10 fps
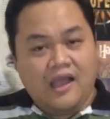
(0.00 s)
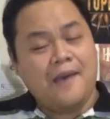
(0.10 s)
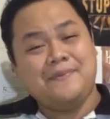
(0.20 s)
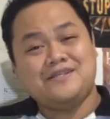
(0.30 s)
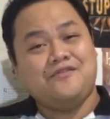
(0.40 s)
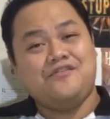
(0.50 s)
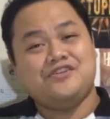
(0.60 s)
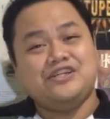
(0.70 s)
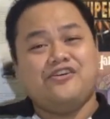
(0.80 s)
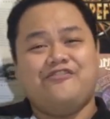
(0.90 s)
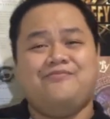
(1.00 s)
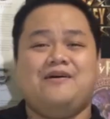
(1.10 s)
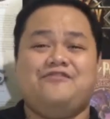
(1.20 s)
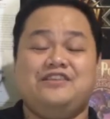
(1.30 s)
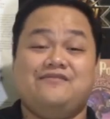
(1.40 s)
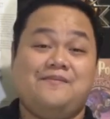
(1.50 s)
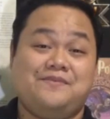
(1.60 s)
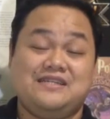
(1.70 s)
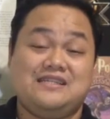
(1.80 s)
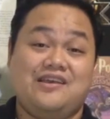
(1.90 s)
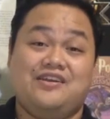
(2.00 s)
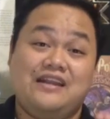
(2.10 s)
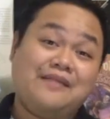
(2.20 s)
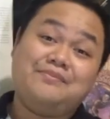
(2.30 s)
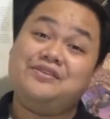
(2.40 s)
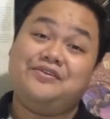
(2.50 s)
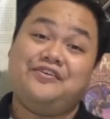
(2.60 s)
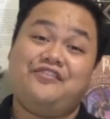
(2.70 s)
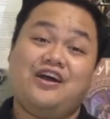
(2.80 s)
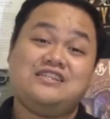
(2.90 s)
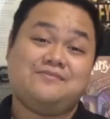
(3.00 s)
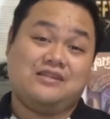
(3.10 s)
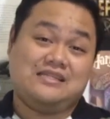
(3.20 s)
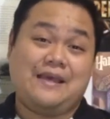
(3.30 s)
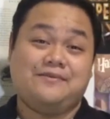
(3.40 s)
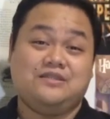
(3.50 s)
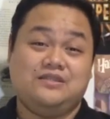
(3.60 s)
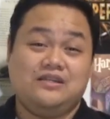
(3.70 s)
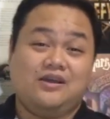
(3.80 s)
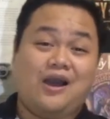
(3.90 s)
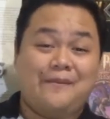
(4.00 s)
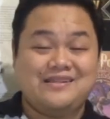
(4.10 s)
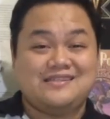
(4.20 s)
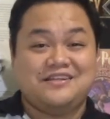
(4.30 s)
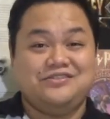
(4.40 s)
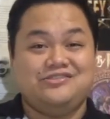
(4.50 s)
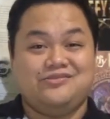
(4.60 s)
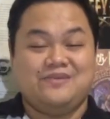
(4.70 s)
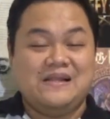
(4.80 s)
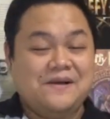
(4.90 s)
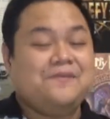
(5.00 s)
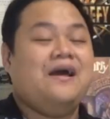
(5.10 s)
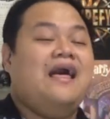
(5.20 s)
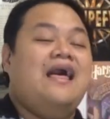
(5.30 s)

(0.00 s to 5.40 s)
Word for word: episode 3 of Buffy the Vampire Slayer. Let me know your thoughts about this episode in the comment section down below.